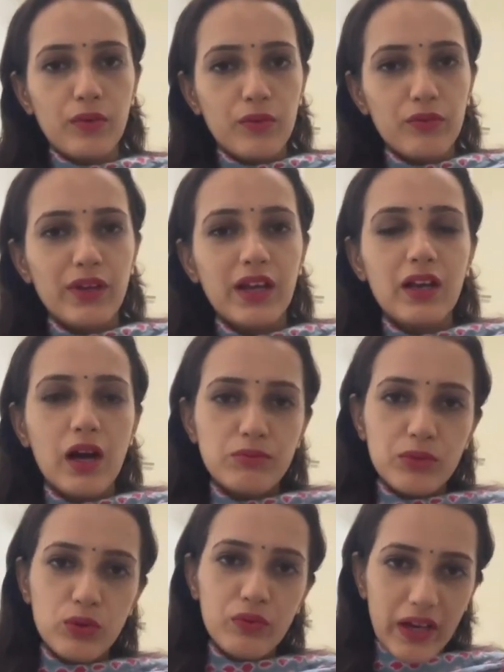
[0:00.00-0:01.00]
we
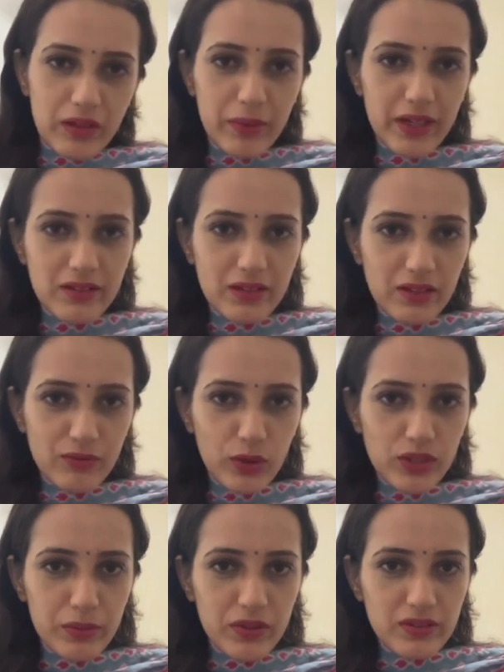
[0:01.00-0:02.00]
come to one medicine
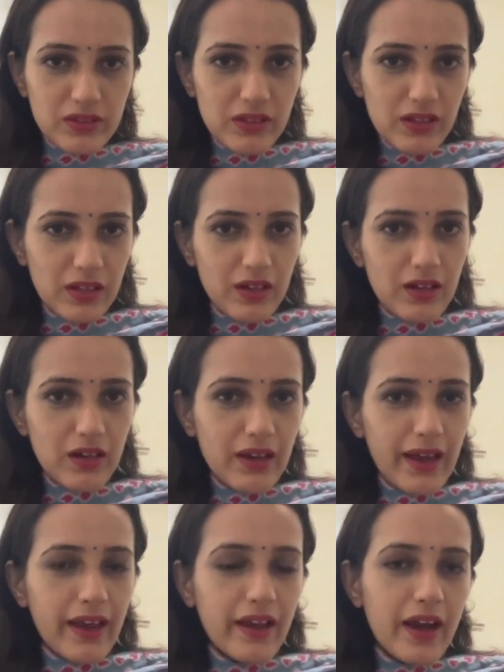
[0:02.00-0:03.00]
for the person,
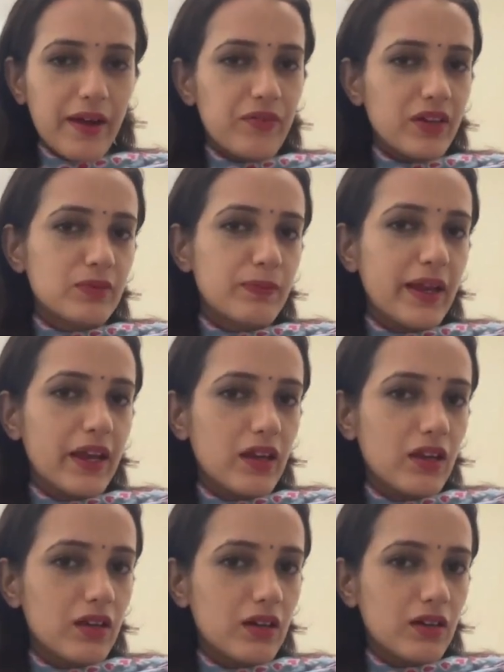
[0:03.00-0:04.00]
like I've
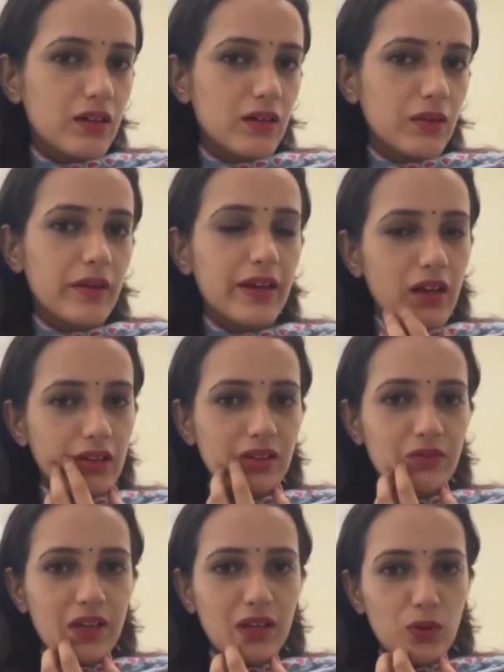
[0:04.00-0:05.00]
explained in
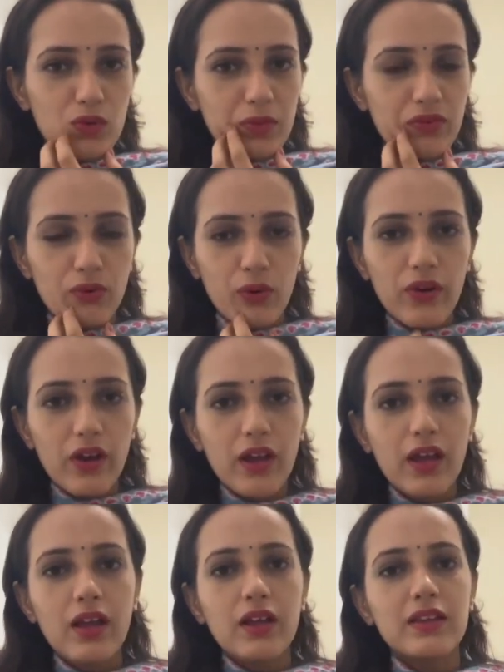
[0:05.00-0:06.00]
other videos before.
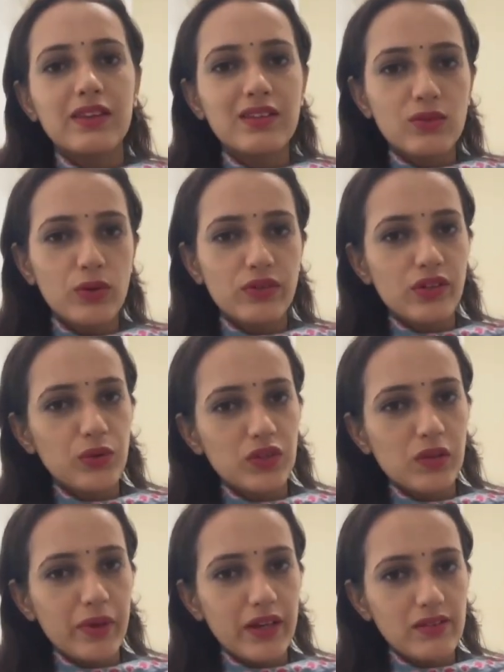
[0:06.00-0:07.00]
This
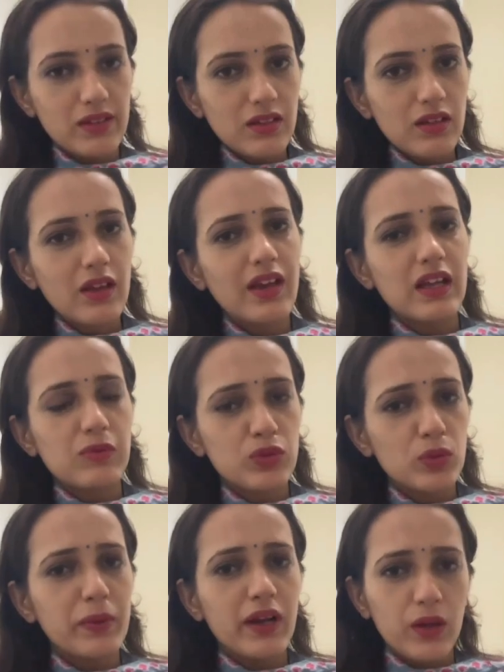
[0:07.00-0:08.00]
constitutional medicine helps
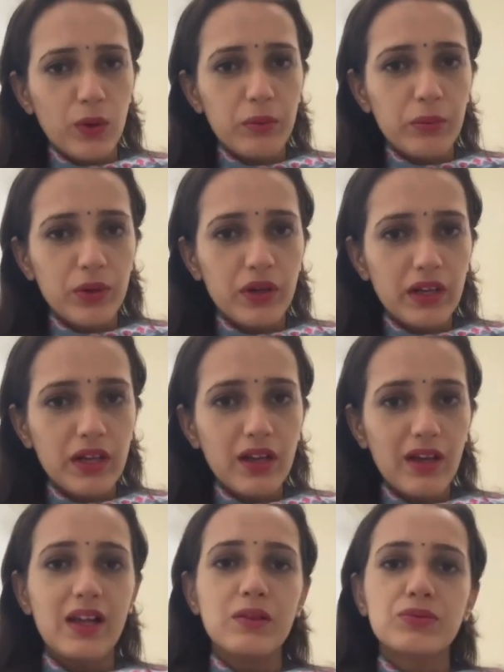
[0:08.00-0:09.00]
to build your
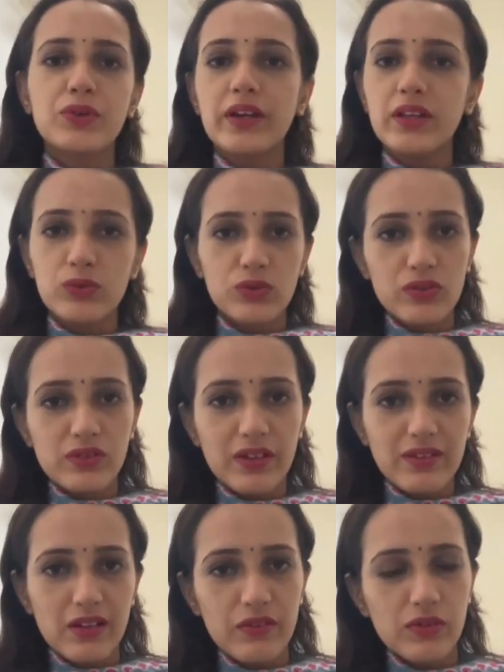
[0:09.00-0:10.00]
immunity, helps to reduce the
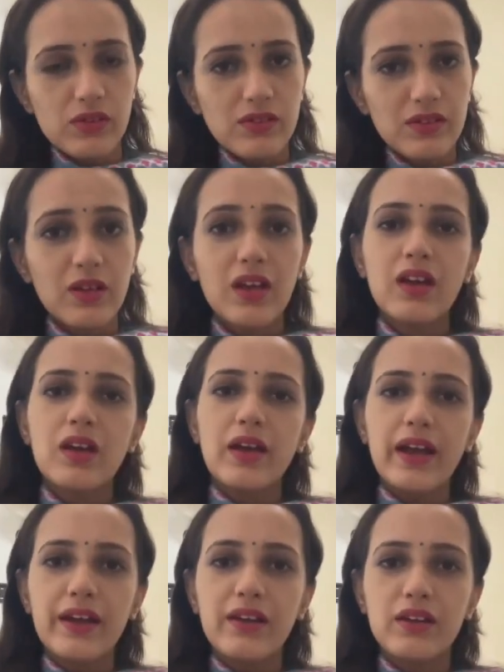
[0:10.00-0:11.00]
stress levels.
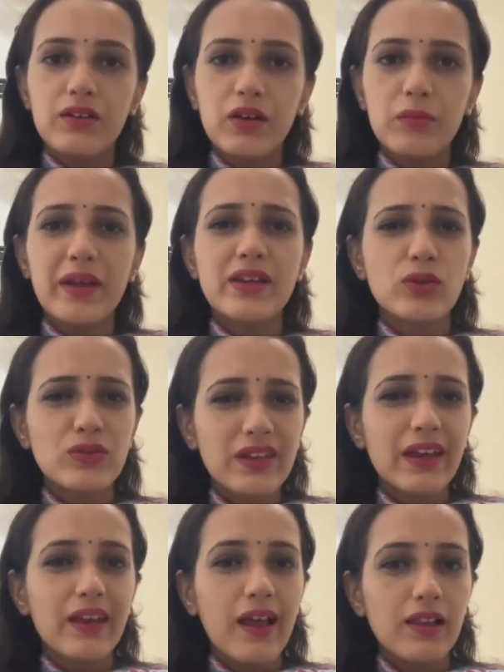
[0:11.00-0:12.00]
It makes your skin